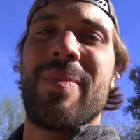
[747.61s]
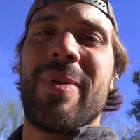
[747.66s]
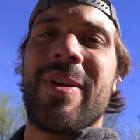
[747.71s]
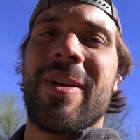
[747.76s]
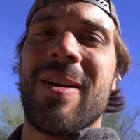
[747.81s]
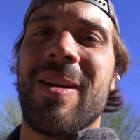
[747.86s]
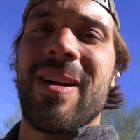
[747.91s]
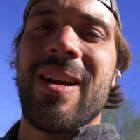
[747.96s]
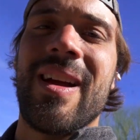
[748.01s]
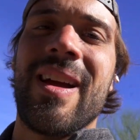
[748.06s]

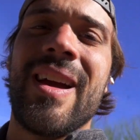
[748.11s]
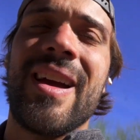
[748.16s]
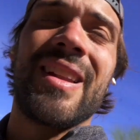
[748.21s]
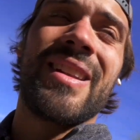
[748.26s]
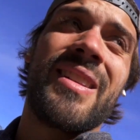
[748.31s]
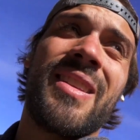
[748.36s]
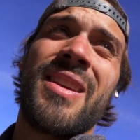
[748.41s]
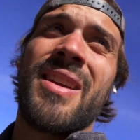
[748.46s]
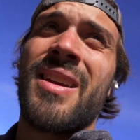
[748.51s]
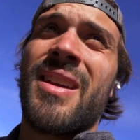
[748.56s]
here
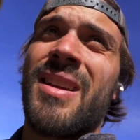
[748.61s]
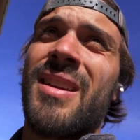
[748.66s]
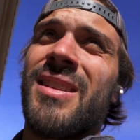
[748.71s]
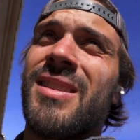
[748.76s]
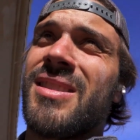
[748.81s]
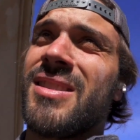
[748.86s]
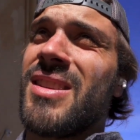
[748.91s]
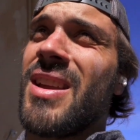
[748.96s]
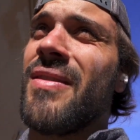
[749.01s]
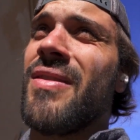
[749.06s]
at
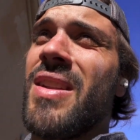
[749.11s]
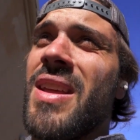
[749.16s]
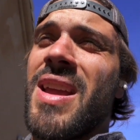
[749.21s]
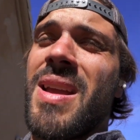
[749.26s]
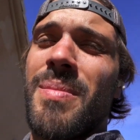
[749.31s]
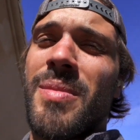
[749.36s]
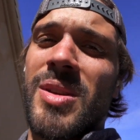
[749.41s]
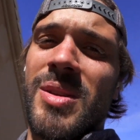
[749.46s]
7 a.m.